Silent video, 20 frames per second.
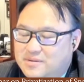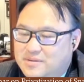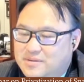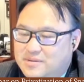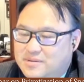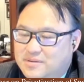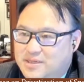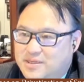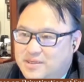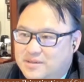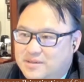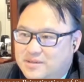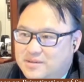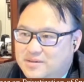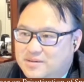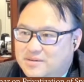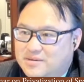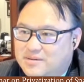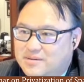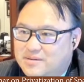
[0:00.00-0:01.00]
the
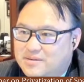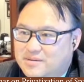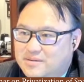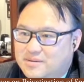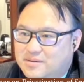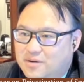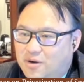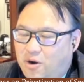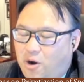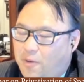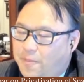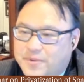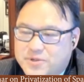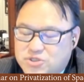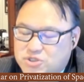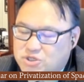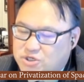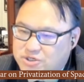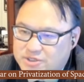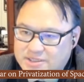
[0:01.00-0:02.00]

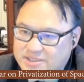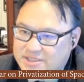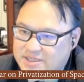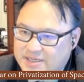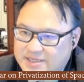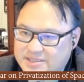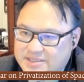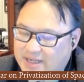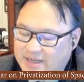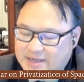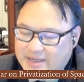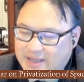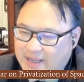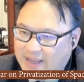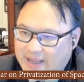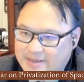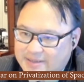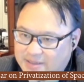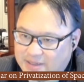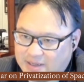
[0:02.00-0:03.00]
opportunities that
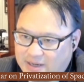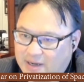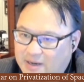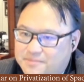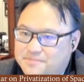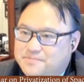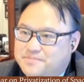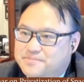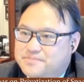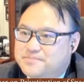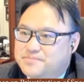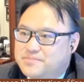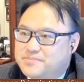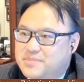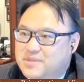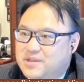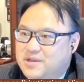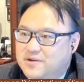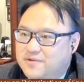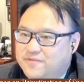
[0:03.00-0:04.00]
can come
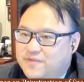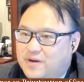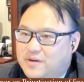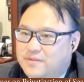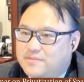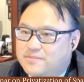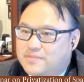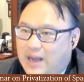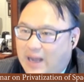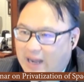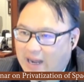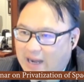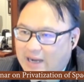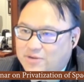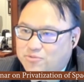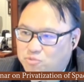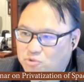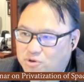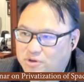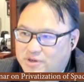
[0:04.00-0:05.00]
from
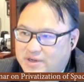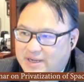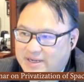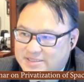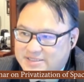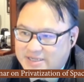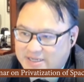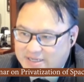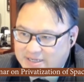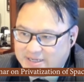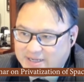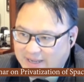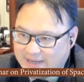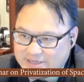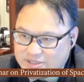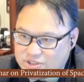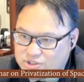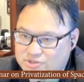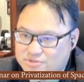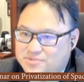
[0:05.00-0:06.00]
hard work and
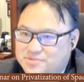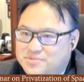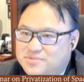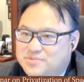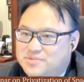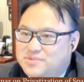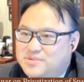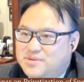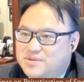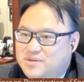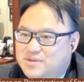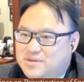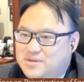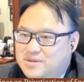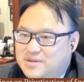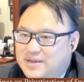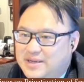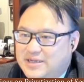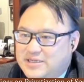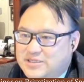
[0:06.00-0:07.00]
dedication
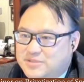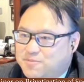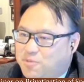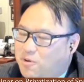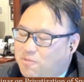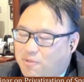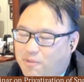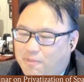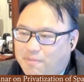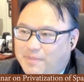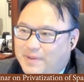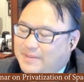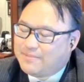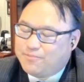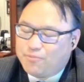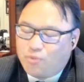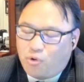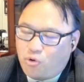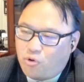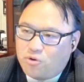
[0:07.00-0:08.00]
is probably
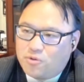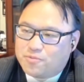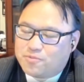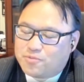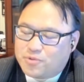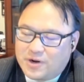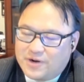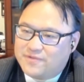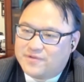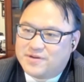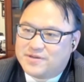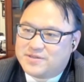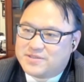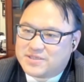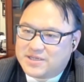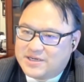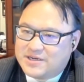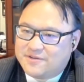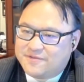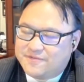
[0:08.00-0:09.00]
more prevalent
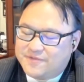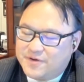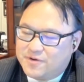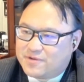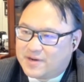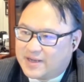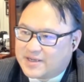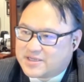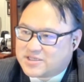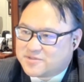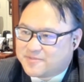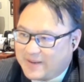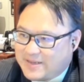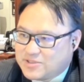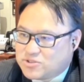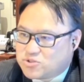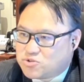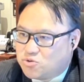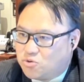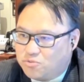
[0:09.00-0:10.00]
in a field like
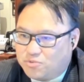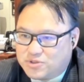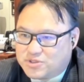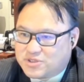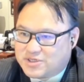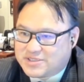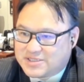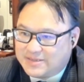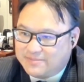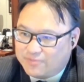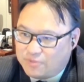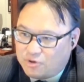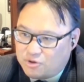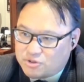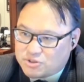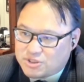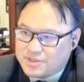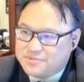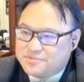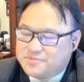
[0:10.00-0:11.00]
space law, which is
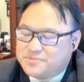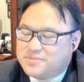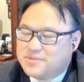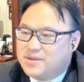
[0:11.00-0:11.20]
emerging,